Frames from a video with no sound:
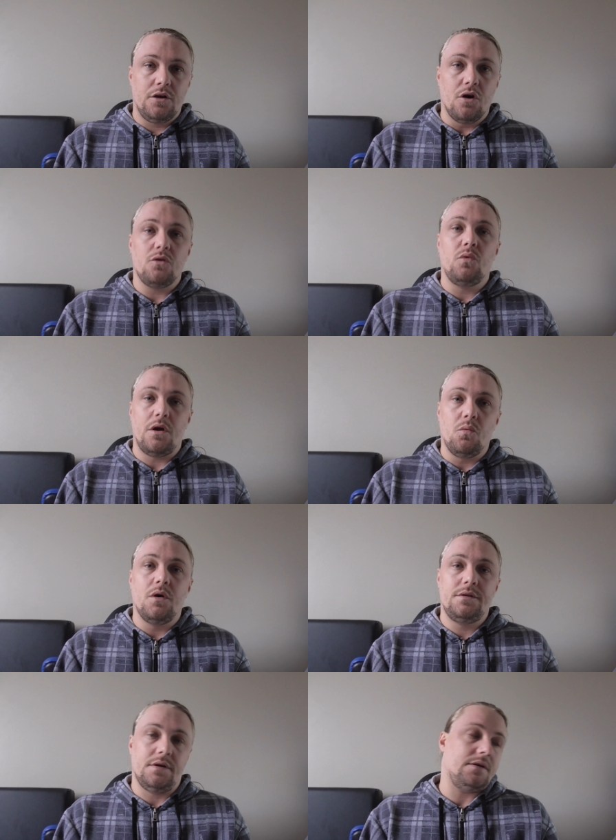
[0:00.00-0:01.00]
got what I
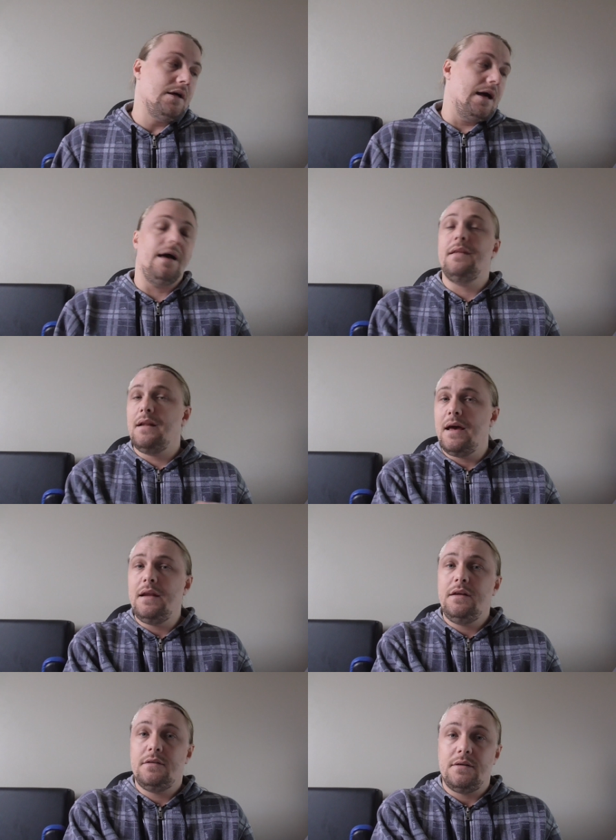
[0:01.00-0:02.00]
wanted, and the
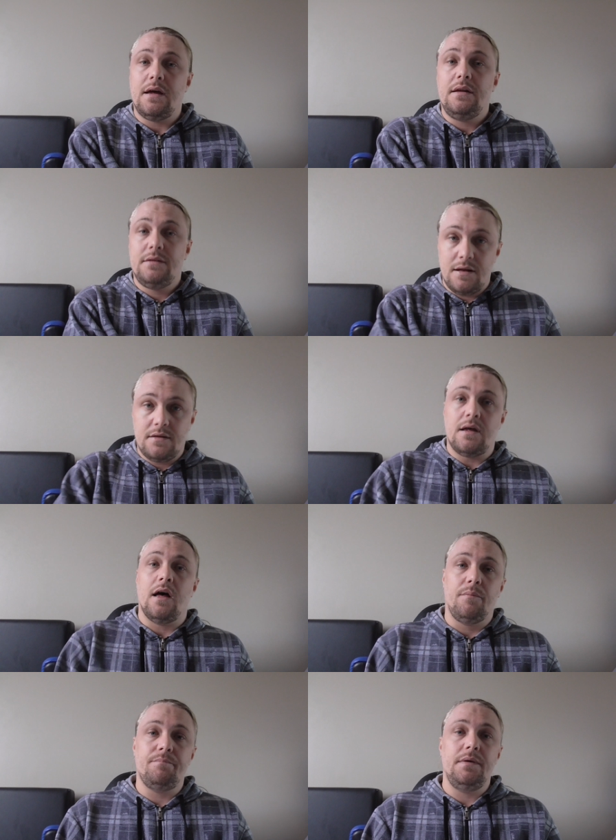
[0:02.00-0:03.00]
lady today did
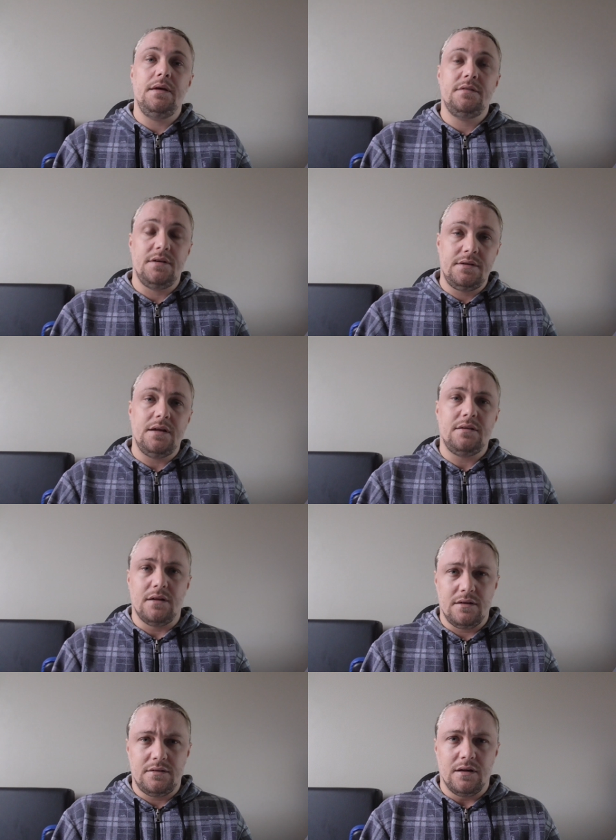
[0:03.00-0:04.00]
help me. She did